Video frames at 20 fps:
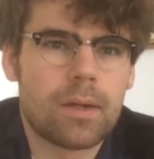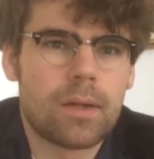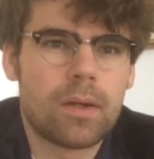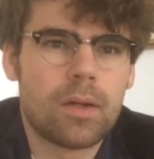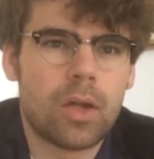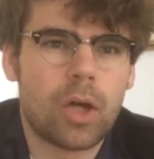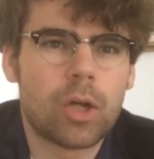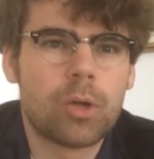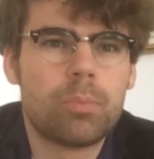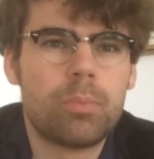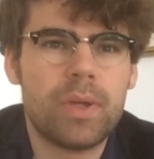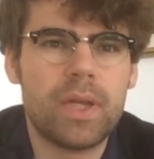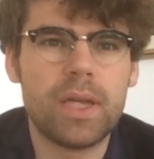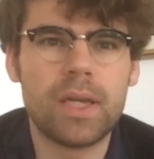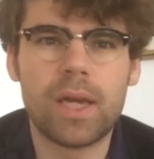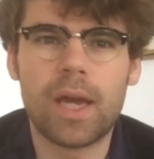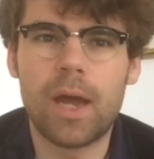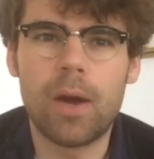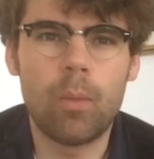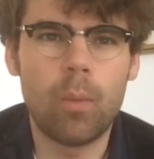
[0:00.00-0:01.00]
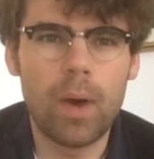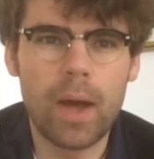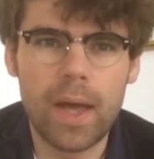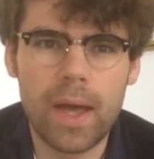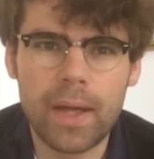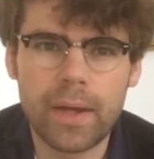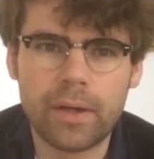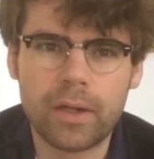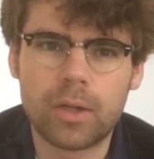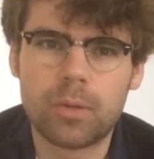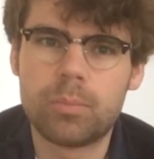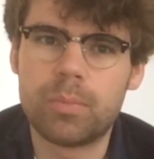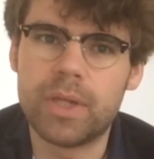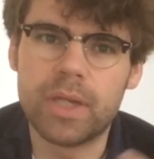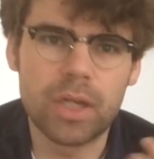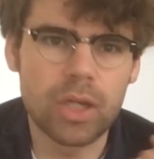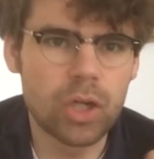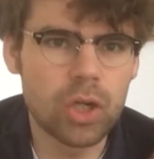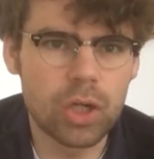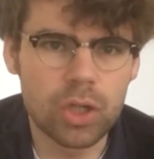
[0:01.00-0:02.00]
not being aware, not
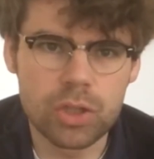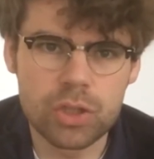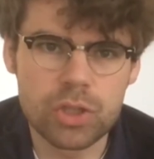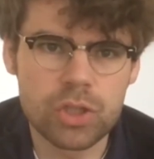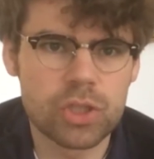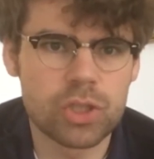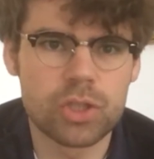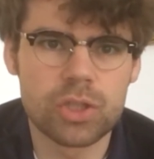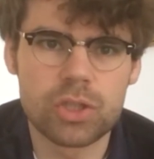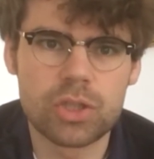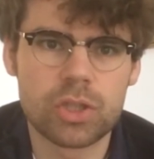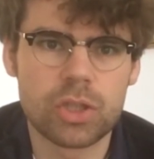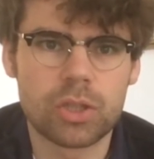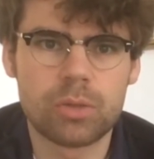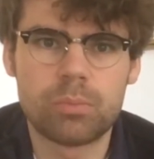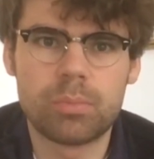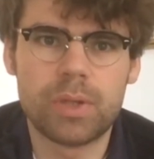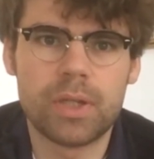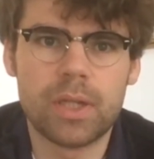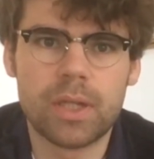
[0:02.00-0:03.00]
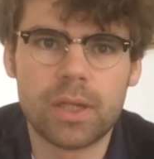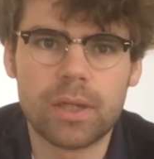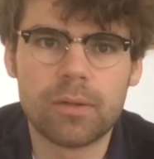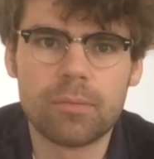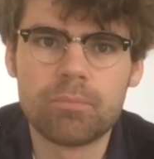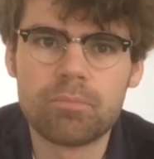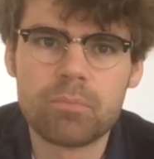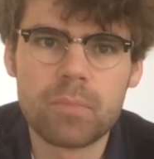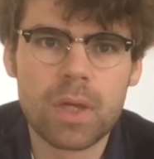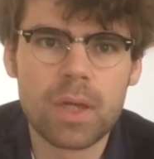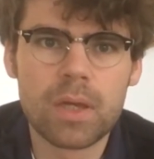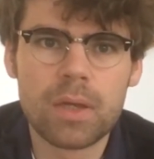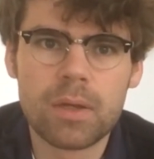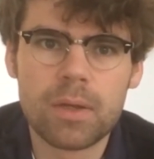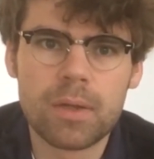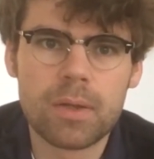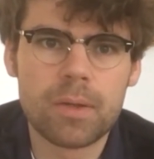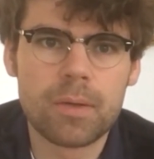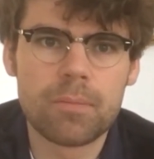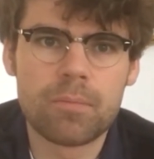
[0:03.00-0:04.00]
being conscious, not being
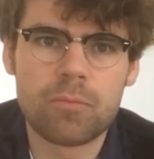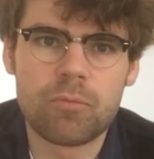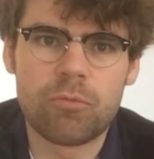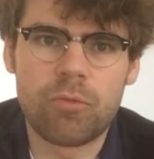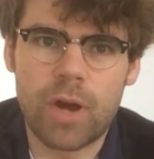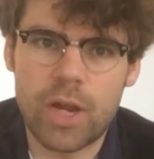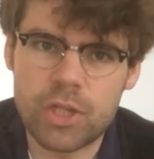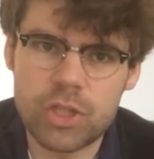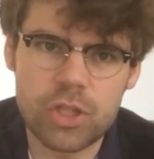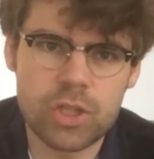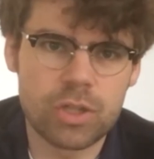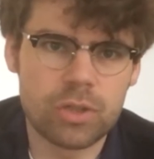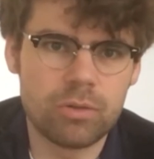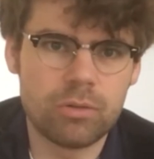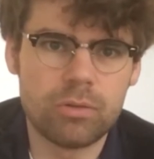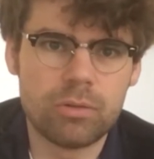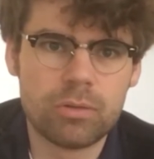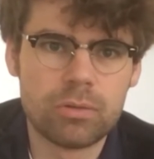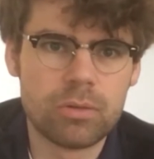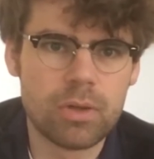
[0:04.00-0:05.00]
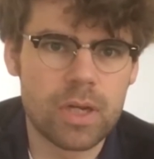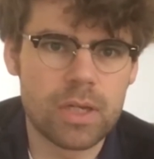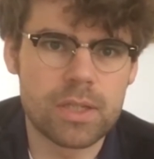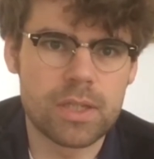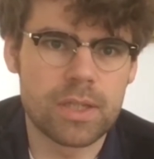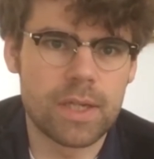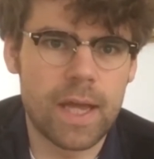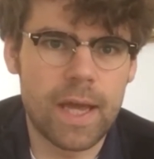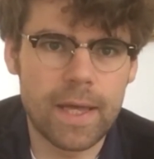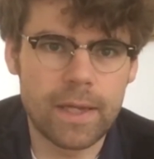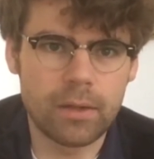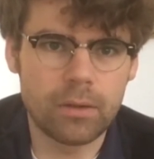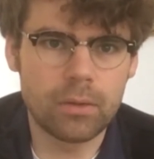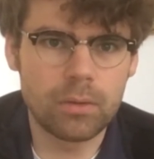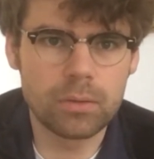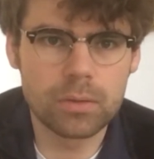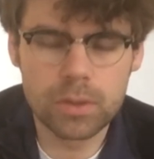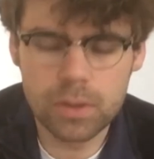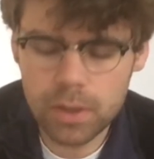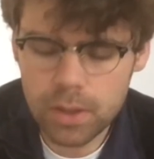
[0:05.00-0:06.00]
rational as an
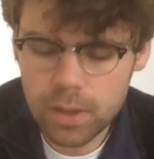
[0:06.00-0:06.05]
adult.